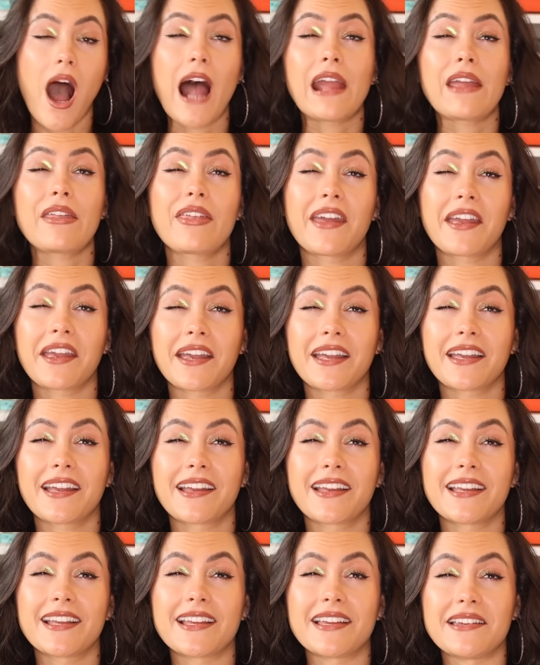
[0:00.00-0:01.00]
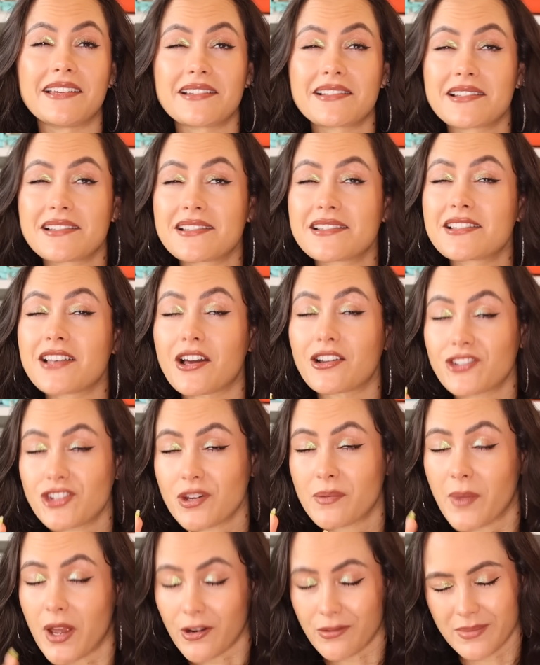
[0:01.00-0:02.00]
I think is
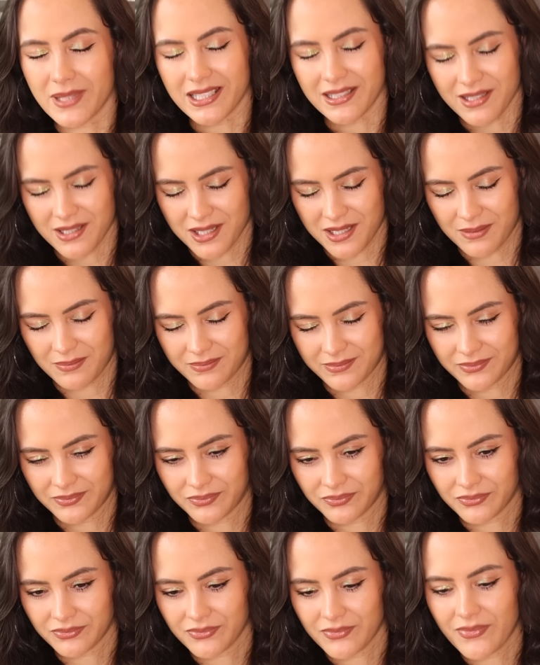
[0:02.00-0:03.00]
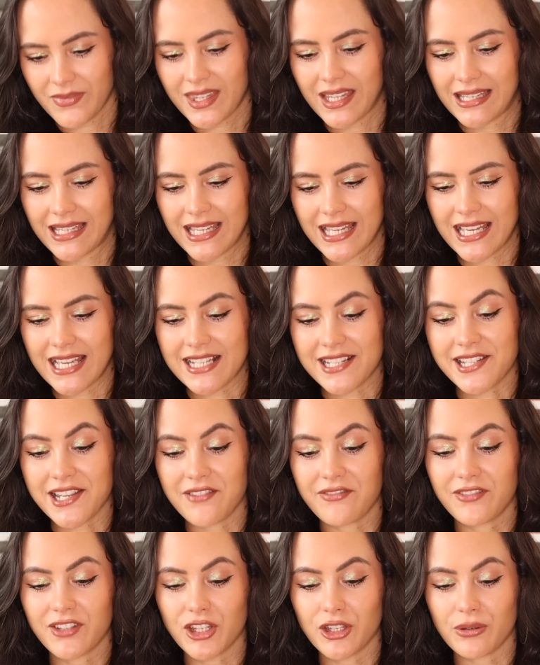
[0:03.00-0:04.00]
such a moment is
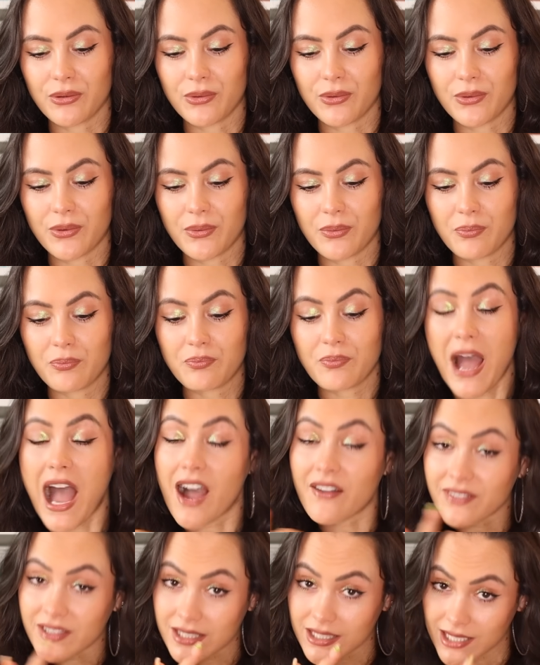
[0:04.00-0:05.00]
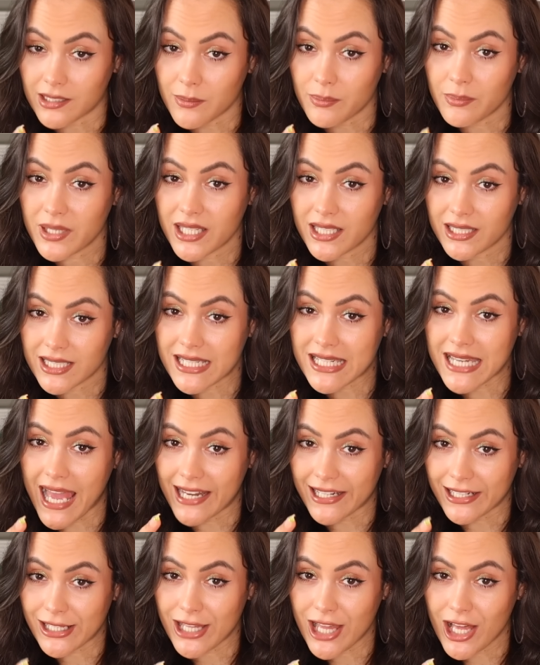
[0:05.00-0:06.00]
if you have an Olympia
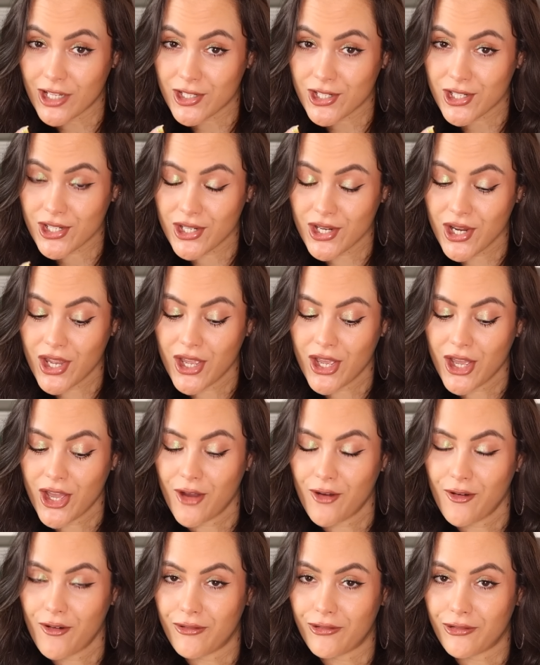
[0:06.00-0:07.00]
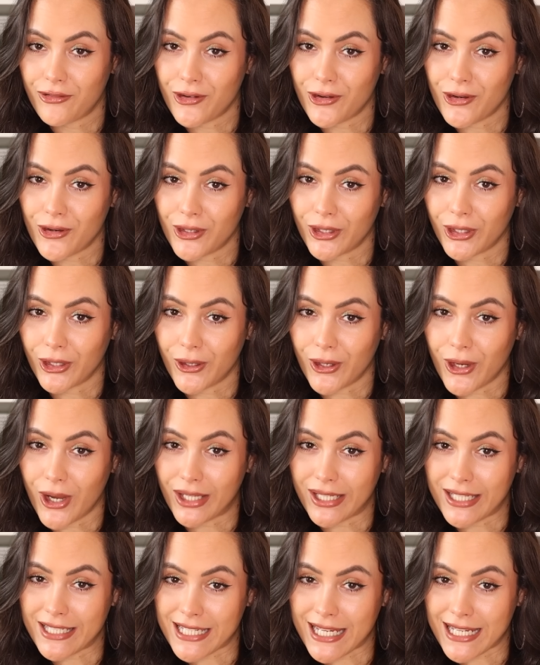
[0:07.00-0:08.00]
Latan clutch for your
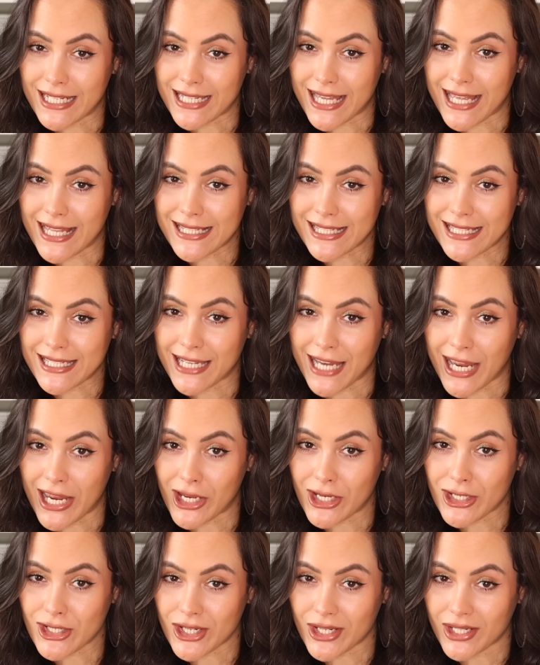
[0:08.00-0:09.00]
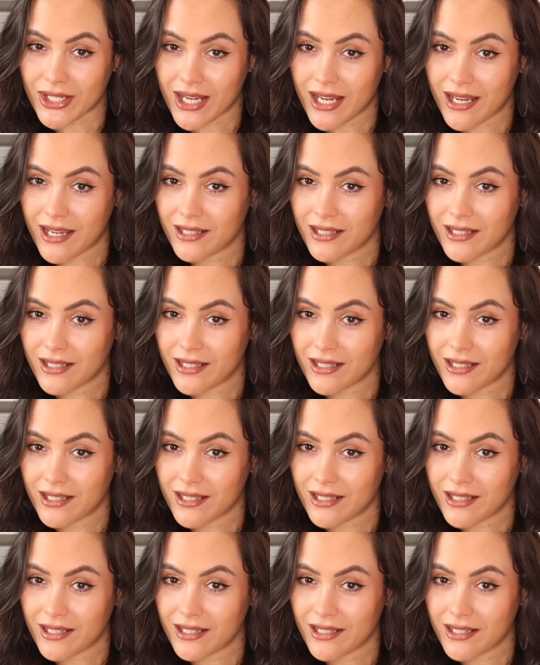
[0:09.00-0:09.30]
holiday destination.